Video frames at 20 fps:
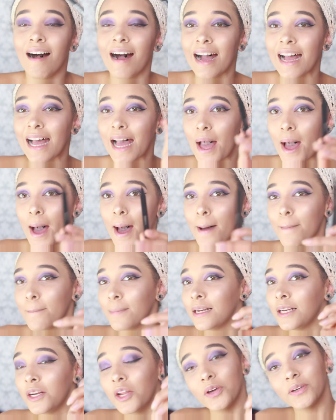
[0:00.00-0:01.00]
I
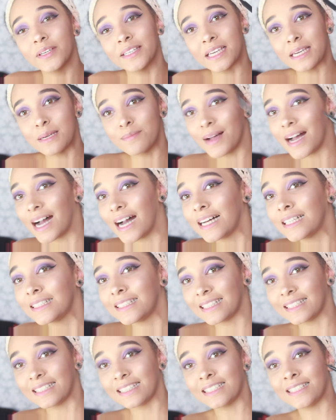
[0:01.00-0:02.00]
am um, low-key mad
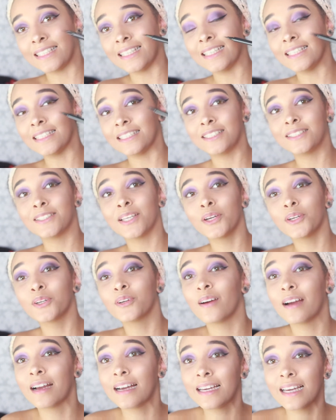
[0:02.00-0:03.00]
that this is so
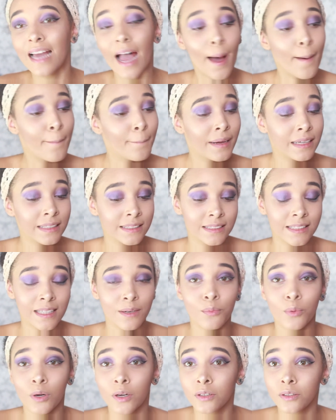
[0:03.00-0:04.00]
great and better
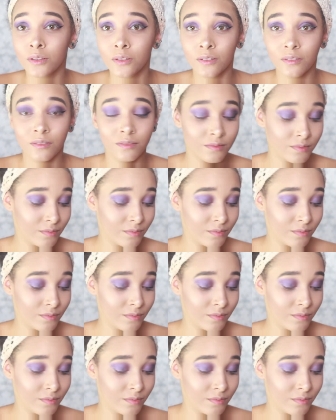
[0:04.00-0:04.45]
than one,